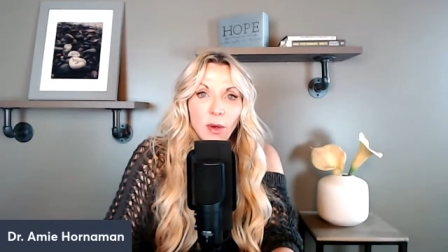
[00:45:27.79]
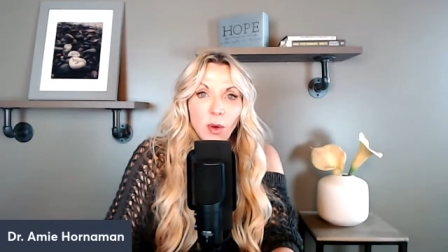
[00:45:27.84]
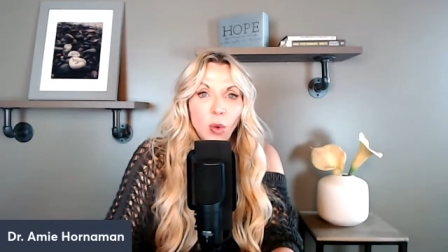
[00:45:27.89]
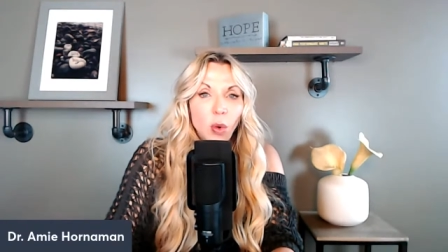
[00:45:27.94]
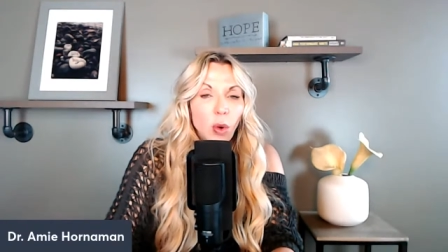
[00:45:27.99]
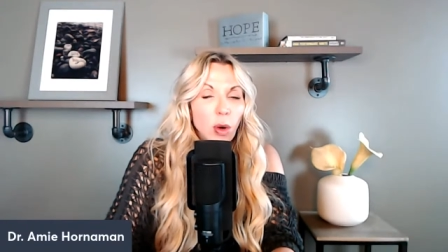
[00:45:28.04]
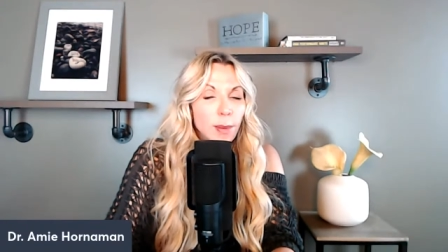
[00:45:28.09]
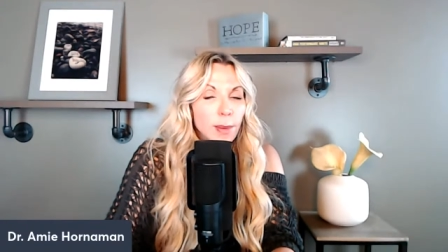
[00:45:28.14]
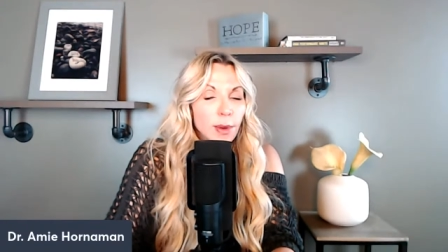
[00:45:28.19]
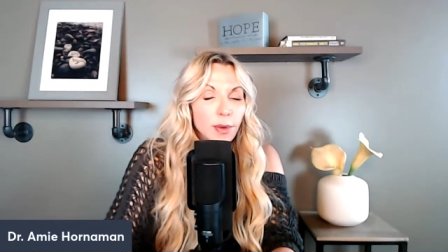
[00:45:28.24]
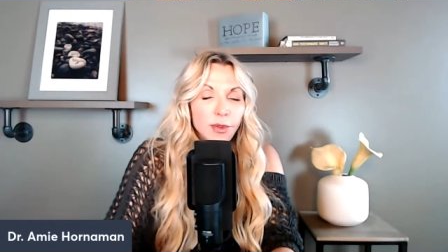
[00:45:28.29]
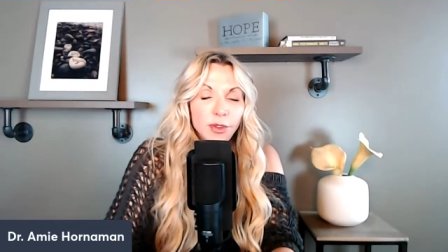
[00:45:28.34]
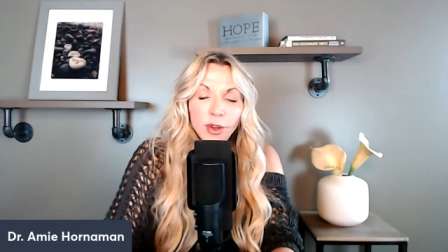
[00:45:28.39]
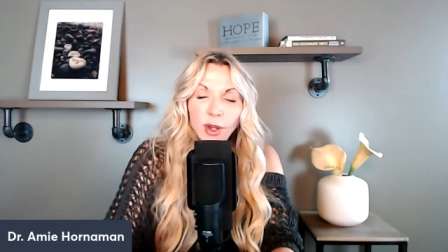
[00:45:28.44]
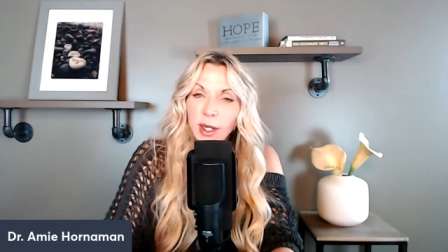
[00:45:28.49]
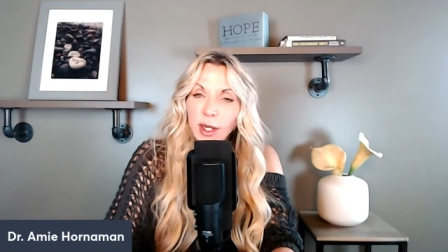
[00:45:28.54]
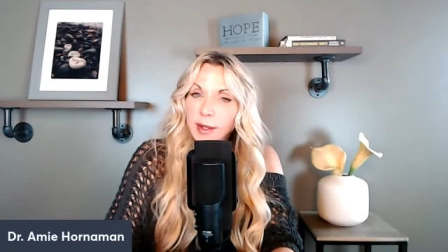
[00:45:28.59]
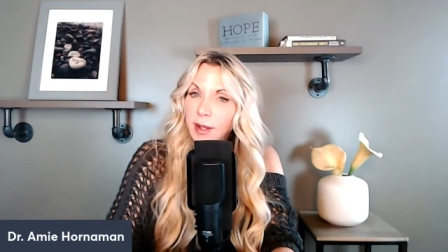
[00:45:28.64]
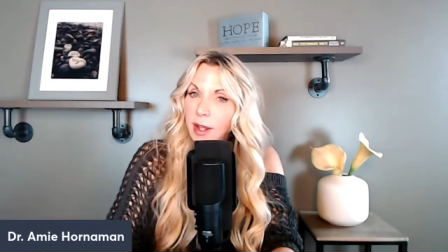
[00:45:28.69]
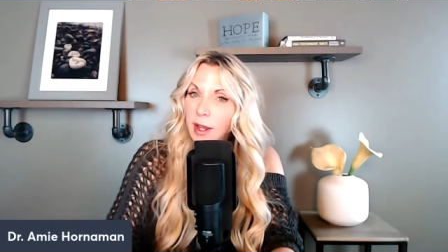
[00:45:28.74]
Hormones are
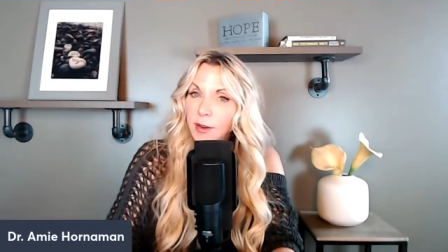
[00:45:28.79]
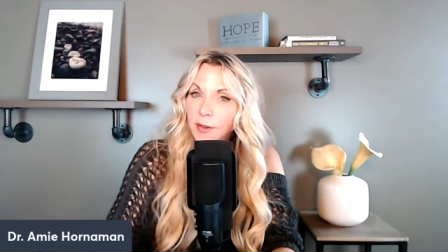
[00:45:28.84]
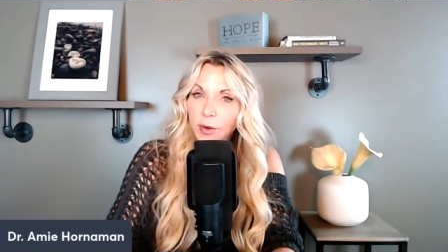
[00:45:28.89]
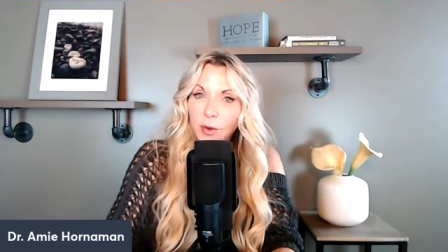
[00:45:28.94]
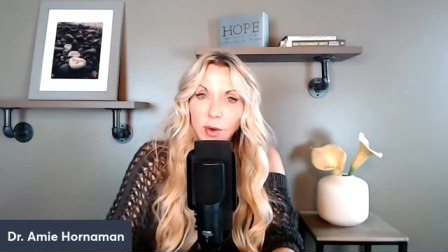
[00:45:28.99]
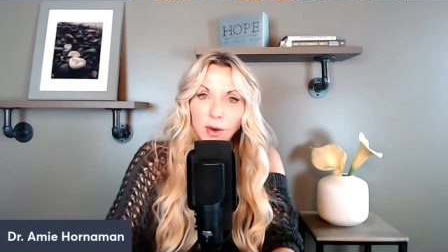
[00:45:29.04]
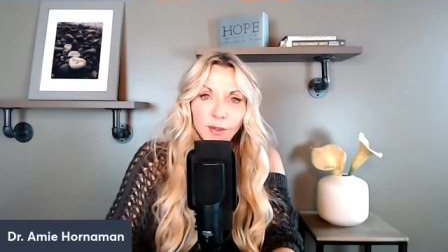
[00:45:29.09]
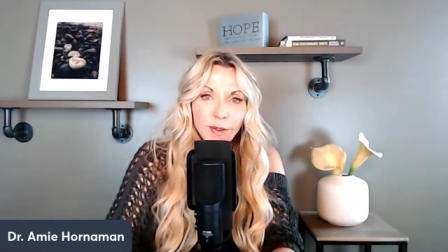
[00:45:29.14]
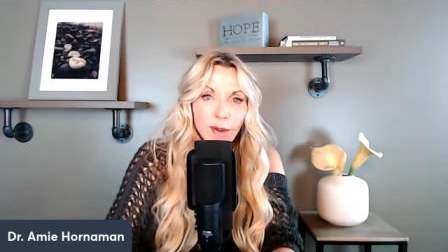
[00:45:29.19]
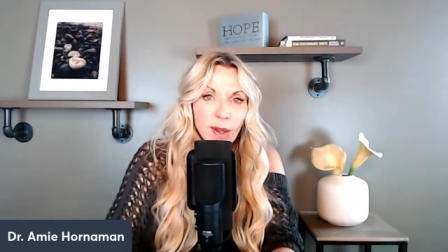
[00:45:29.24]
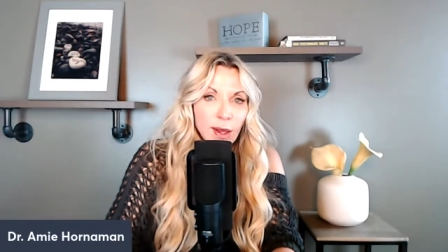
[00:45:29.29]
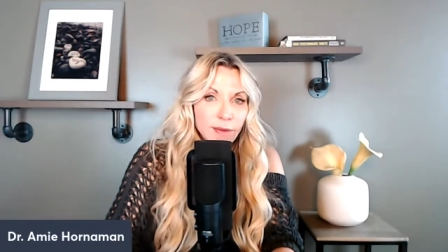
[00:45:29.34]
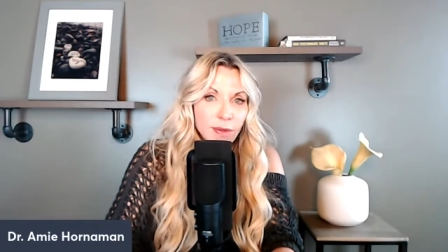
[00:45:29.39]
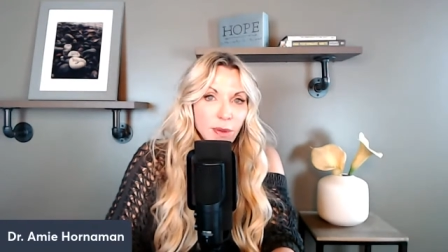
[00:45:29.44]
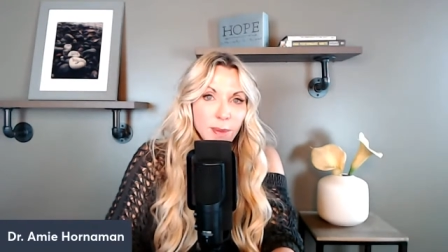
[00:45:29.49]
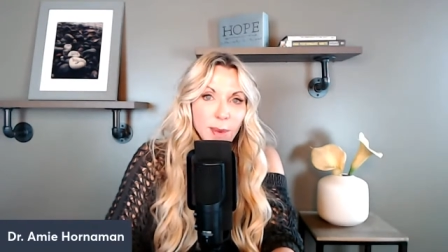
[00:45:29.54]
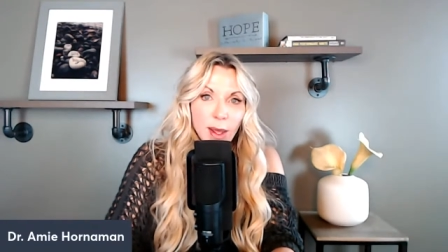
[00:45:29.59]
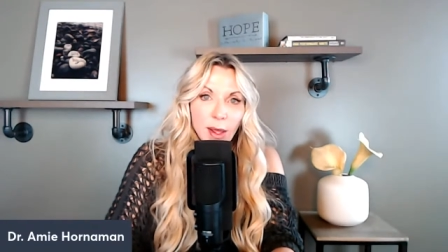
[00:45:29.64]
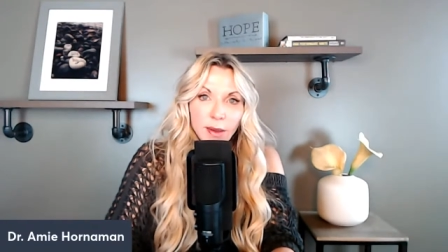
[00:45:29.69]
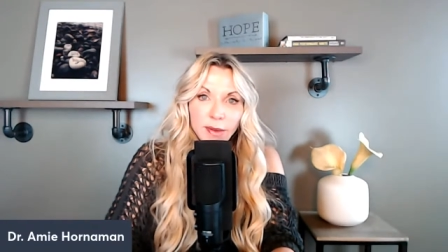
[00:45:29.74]
going to take four to five
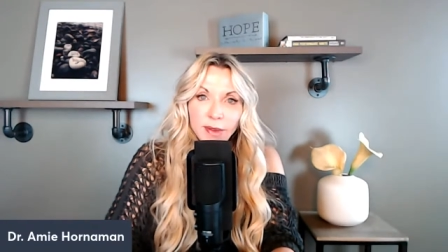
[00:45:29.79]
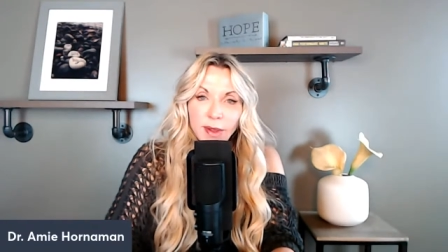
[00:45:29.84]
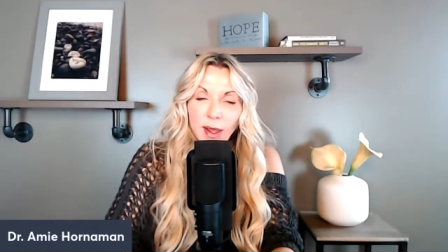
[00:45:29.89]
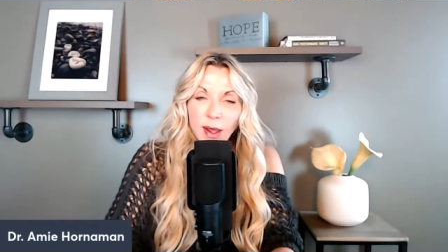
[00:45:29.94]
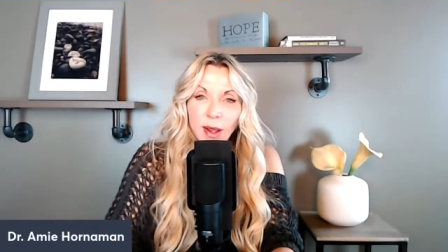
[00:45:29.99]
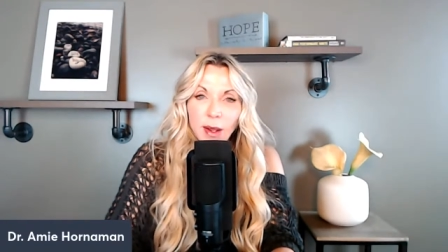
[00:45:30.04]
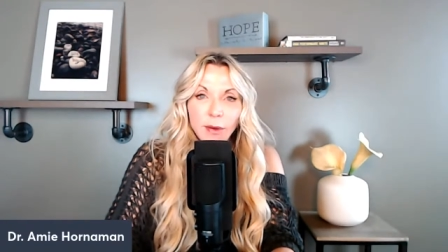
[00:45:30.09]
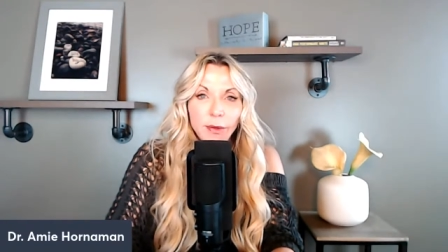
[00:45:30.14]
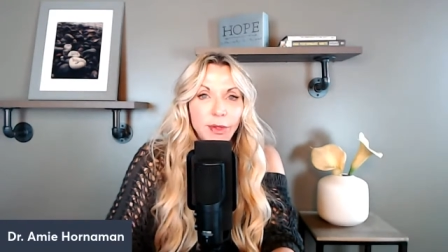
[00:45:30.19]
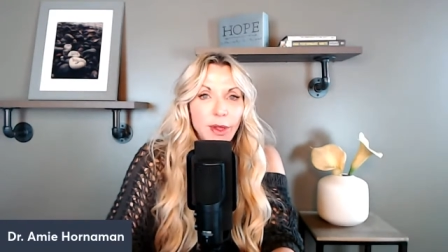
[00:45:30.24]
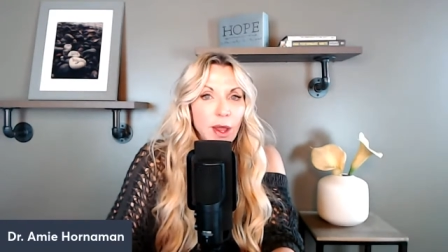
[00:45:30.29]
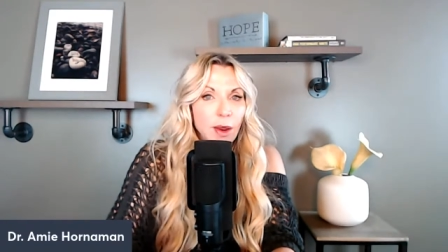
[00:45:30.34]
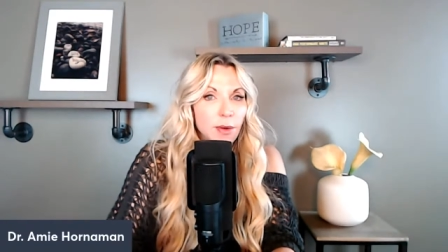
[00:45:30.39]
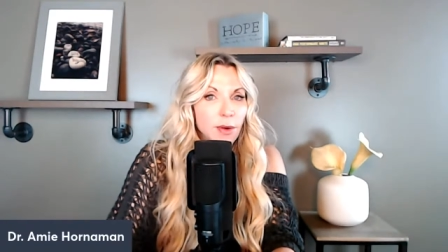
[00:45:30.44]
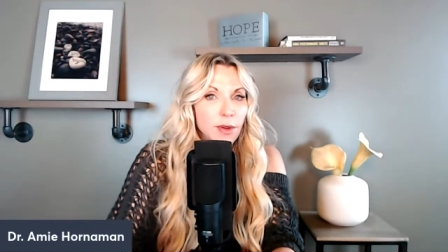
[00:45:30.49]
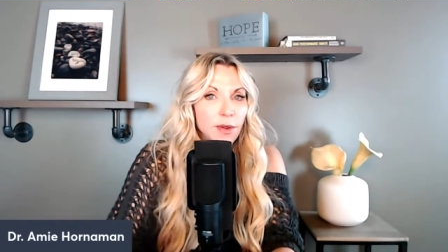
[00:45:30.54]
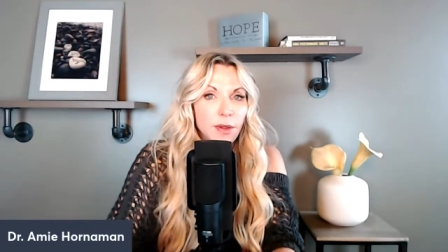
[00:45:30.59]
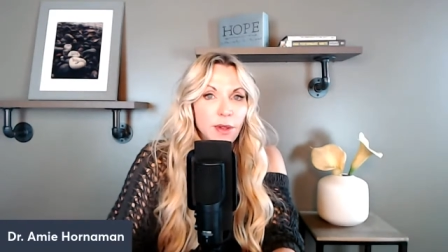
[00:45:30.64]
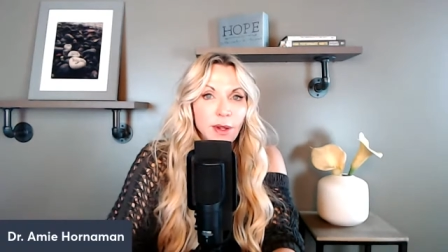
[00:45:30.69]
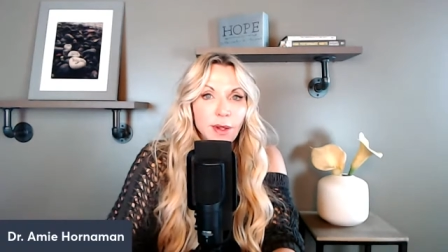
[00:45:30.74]
to balance out.
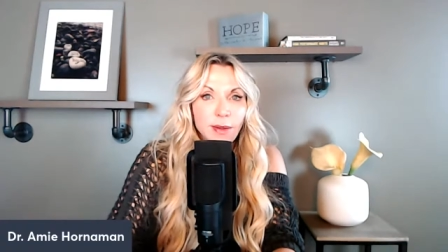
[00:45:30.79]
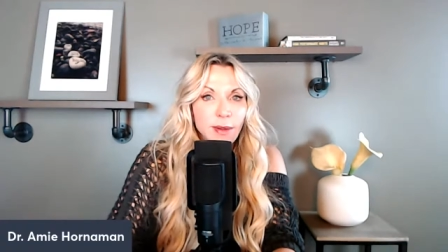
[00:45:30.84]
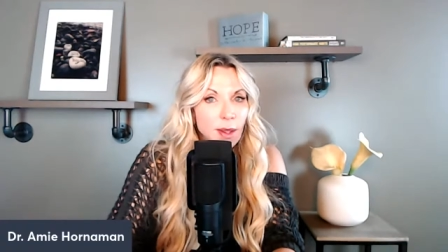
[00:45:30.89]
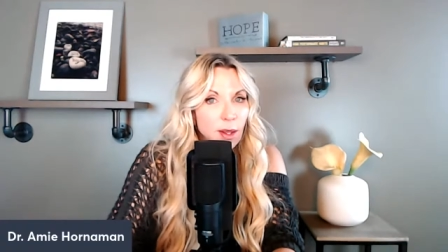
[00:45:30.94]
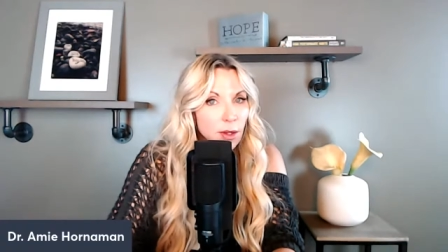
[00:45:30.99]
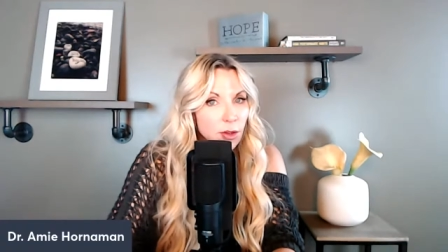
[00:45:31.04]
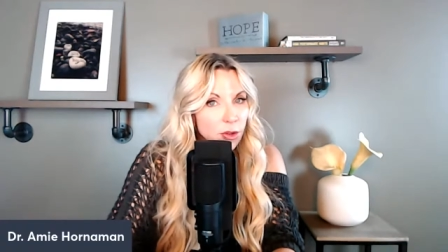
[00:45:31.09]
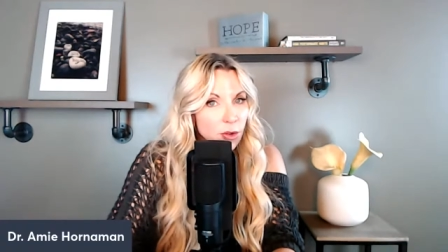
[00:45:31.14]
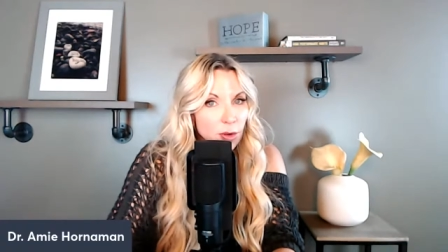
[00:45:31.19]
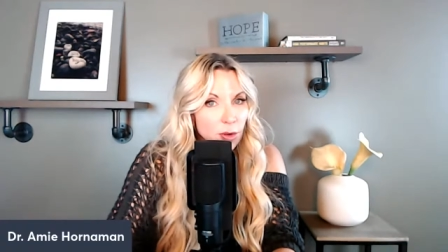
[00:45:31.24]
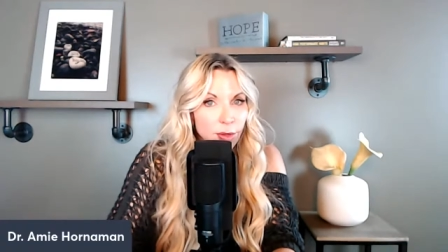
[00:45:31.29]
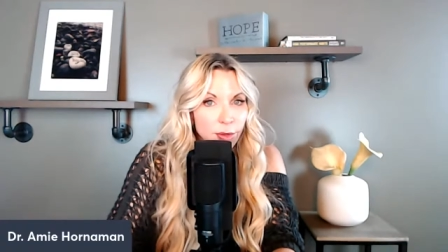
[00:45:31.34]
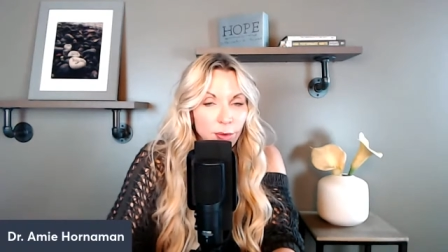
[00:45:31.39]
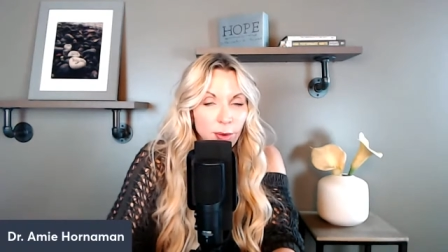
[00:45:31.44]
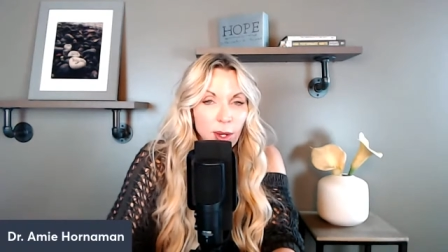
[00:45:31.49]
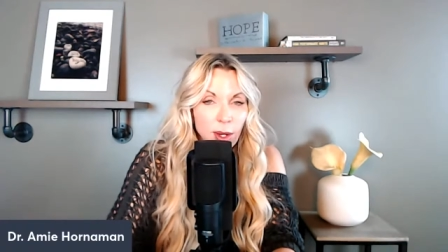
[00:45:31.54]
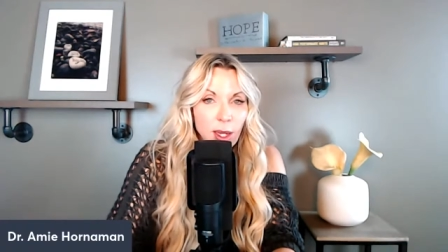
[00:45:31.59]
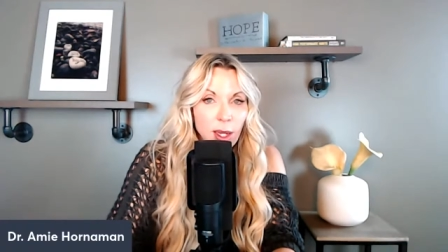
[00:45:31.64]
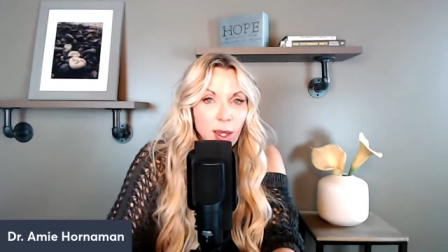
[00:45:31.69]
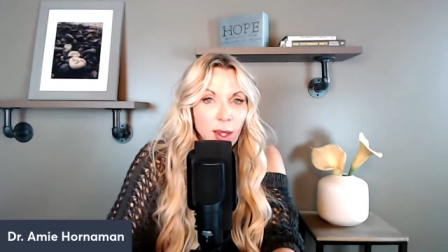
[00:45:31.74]
Thyroid's going to take two to
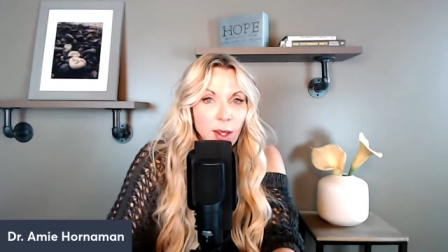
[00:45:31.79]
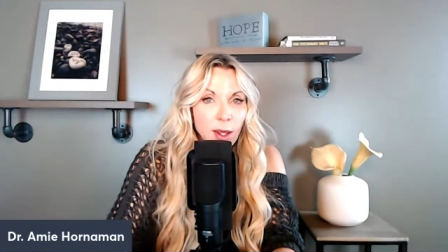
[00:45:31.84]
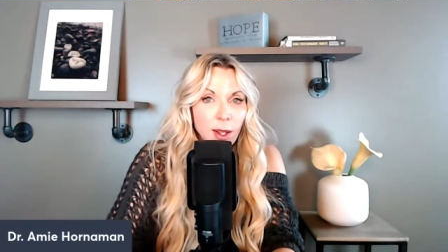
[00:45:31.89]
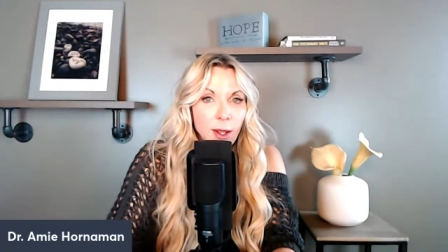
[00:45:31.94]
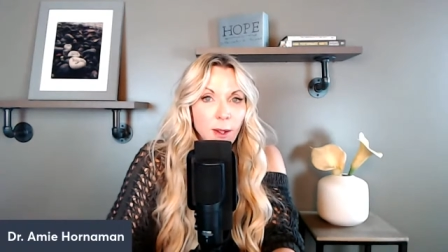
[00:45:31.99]
three.